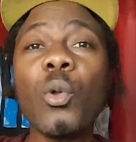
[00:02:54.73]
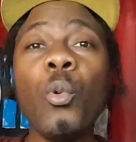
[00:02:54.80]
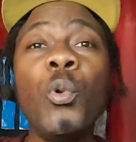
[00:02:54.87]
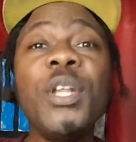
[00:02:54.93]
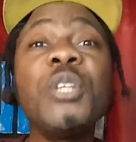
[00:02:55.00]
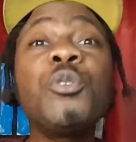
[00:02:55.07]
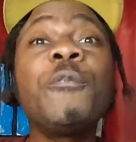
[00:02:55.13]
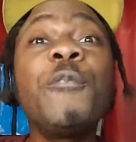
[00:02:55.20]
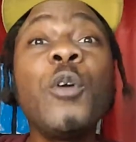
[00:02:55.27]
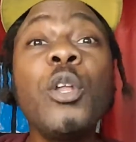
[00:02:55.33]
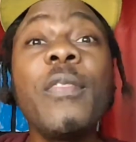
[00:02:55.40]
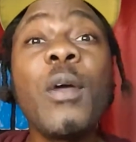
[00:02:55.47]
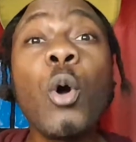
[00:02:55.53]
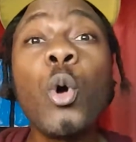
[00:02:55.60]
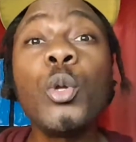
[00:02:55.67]
we need to follow
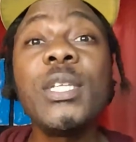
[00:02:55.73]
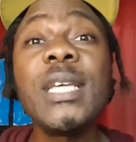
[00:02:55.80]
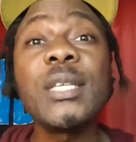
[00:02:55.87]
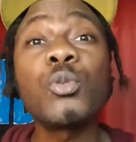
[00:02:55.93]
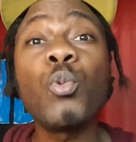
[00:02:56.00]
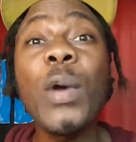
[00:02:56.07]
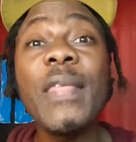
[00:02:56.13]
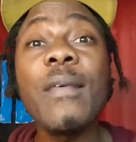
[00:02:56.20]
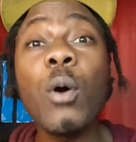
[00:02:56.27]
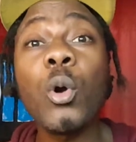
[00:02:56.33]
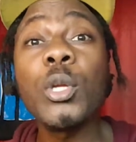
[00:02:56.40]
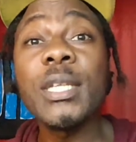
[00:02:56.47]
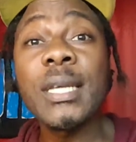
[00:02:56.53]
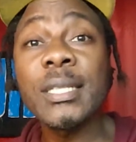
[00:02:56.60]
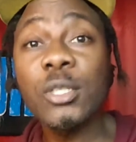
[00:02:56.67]
the audience where the
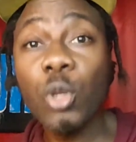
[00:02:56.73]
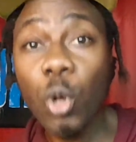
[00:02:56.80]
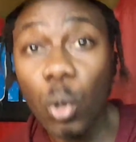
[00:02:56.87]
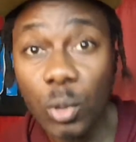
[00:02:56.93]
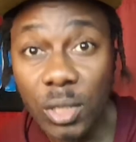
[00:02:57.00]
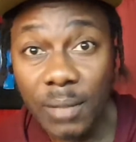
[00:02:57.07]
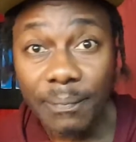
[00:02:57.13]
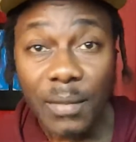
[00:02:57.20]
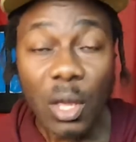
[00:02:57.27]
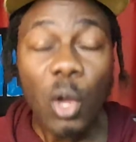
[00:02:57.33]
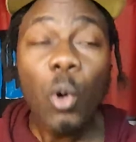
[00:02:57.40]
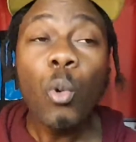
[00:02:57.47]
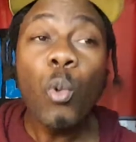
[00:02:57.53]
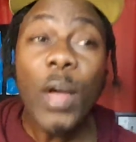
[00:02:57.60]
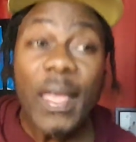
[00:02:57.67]
audience goes.
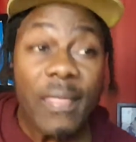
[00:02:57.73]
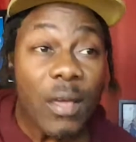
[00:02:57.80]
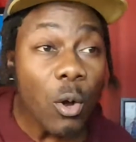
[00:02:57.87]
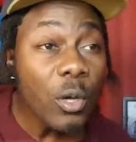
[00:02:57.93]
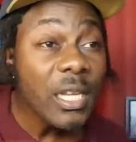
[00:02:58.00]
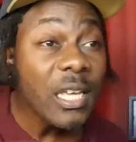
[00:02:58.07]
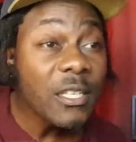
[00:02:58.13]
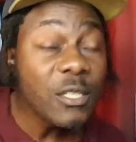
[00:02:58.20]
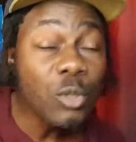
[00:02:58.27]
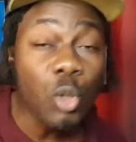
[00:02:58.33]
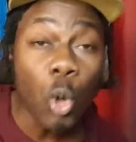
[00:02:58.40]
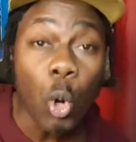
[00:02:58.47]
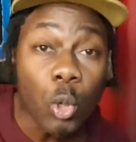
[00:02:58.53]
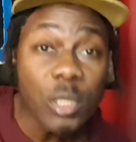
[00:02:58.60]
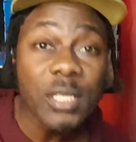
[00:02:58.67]
Where the audience
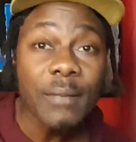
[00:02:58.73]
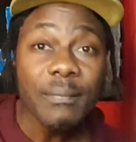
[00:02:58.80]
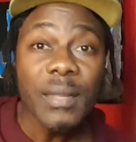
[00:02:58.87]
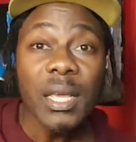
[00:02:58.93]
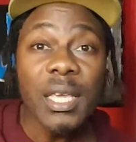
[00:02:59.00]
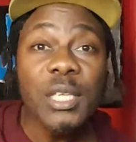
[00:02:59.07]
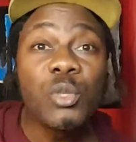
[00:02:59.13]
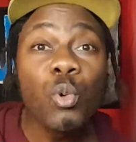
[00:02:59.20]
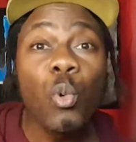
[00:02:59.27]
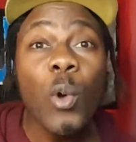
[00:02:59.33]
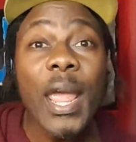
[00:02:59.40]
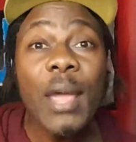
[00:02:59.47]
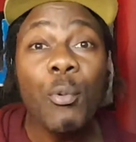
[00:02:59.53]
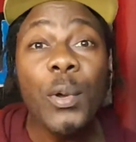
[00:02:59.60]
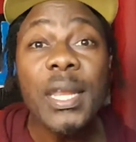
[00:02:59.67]
goes is
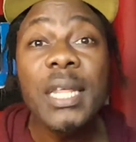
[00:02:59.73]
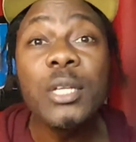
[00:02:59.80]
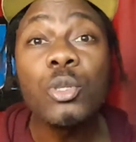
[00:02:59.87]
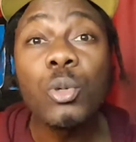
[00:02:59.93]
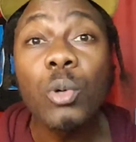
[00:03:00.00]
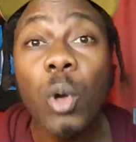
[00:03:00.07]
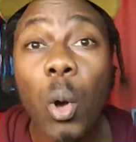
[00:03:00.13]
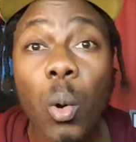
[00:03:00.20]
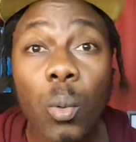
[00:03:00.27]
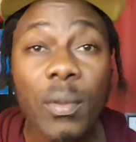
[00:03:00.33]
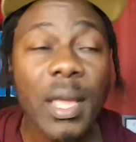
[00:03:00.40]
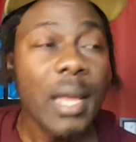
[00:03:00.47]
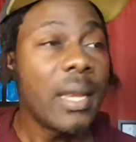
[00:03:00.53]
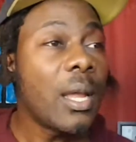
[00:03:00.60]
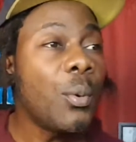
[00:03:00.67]
where we need to go.
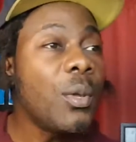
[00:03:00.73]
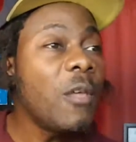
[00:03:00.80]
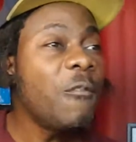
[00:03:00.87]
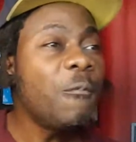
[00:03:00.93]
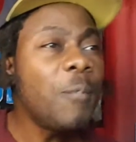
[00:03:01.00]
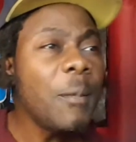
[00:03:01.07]
Now, if